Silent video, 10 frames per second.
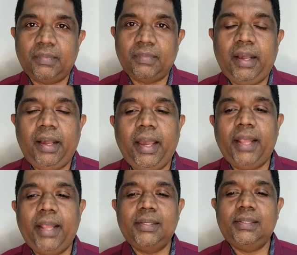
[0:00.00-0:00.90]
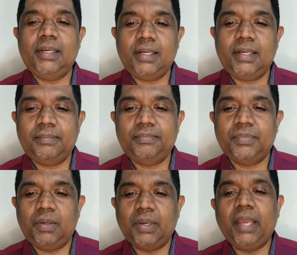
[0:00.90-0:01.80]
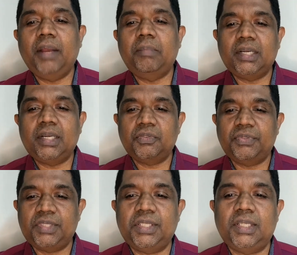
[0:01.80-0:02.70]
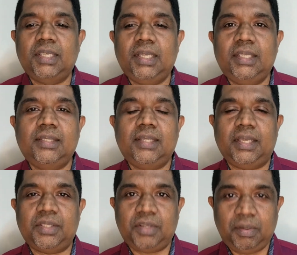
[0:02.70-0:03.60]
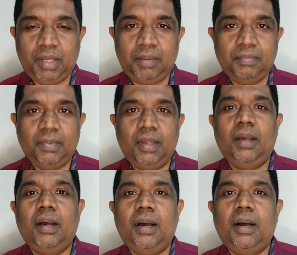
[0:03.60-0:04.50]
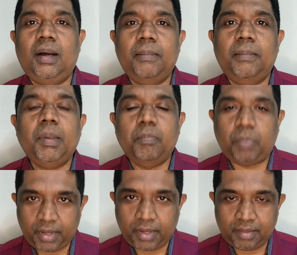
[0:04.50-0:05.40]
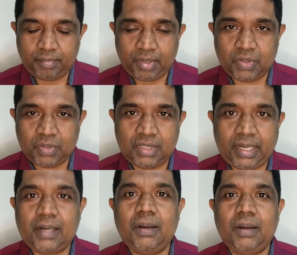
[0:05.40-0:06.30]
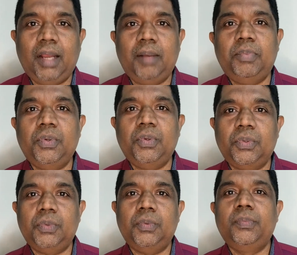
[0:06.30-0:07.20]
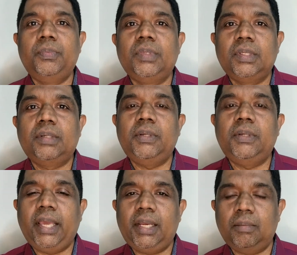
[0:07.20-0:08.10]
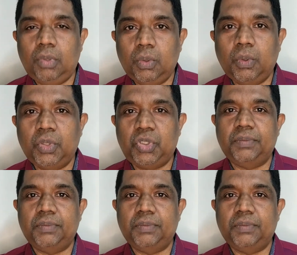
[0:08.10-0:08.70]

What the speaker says: And looking at market sophistication is extremely important, because that will help you to create a blue ocean